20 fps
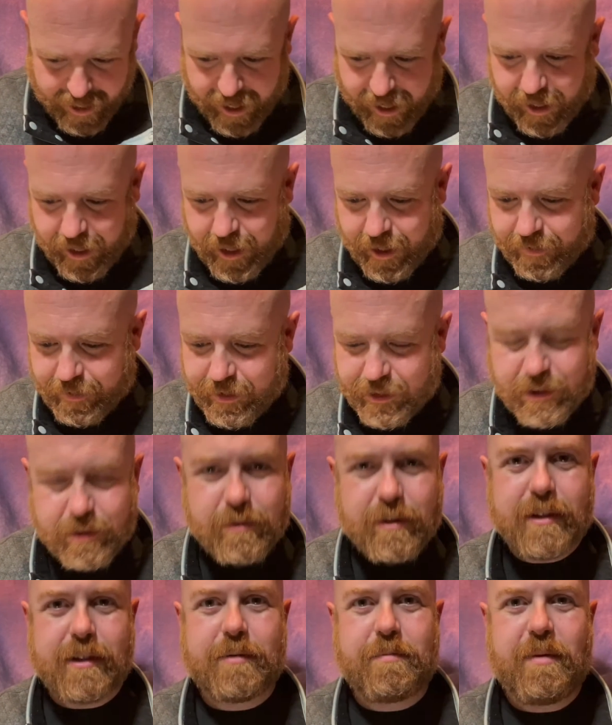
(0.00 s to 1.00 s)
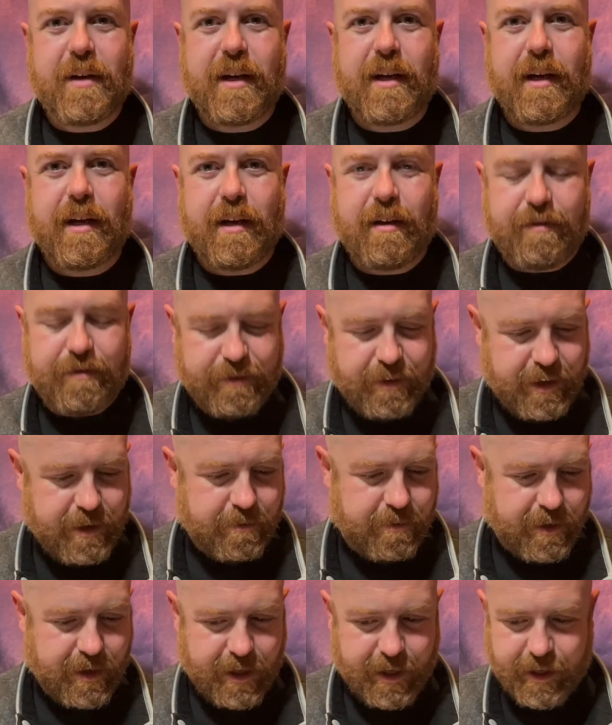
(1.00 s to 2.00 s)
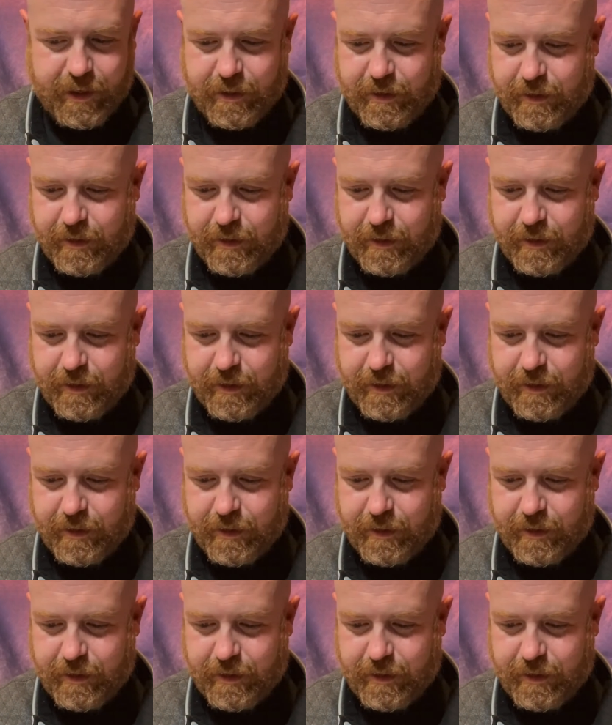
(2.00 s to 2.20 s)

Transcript: This one's by a friend of mine,